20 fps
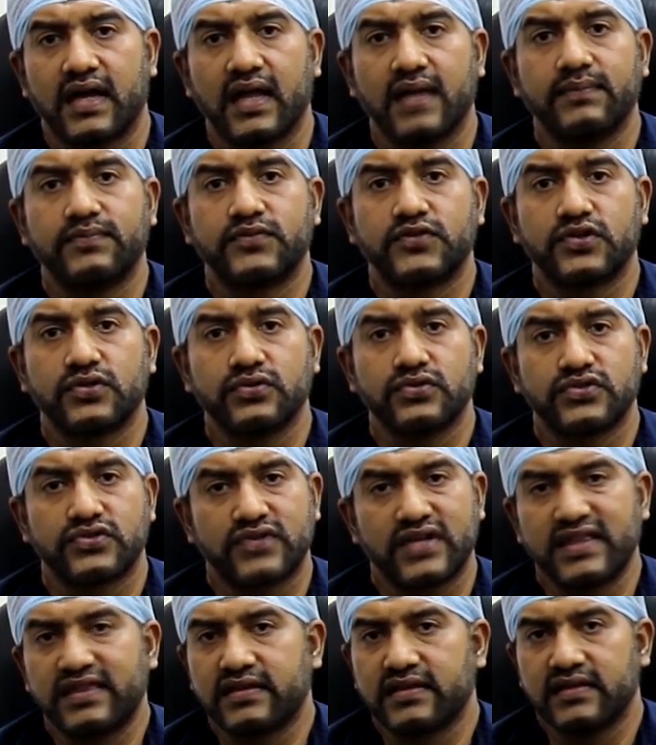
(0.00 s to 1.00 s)
help to
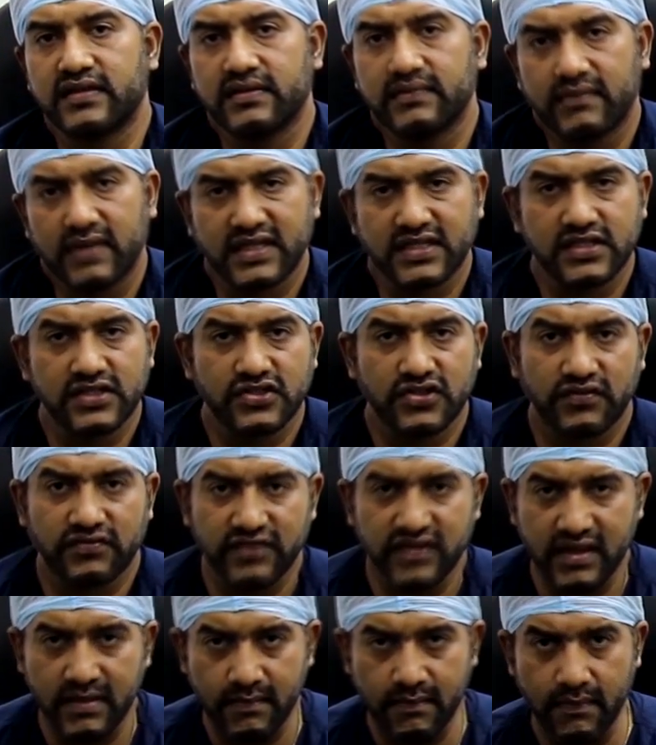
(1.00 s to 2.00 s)
strengthen the muscles of
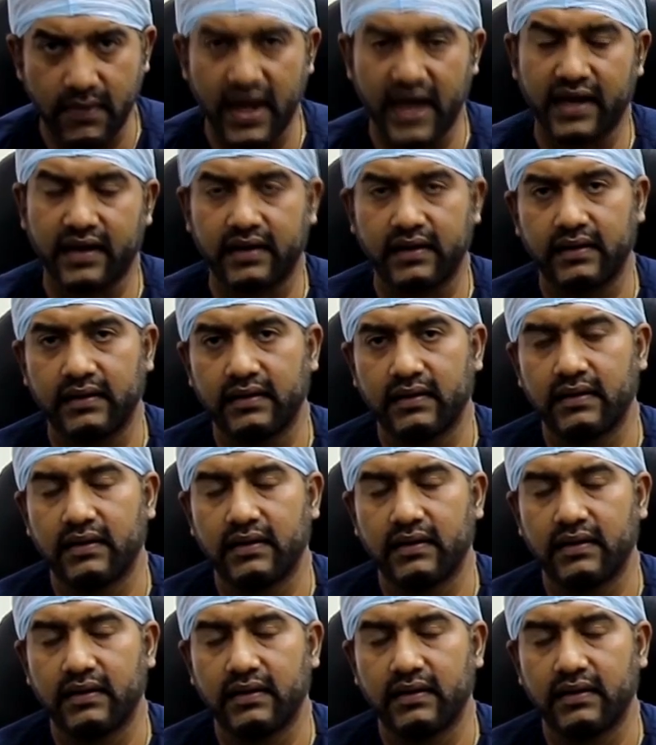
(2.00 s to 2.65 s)
the back.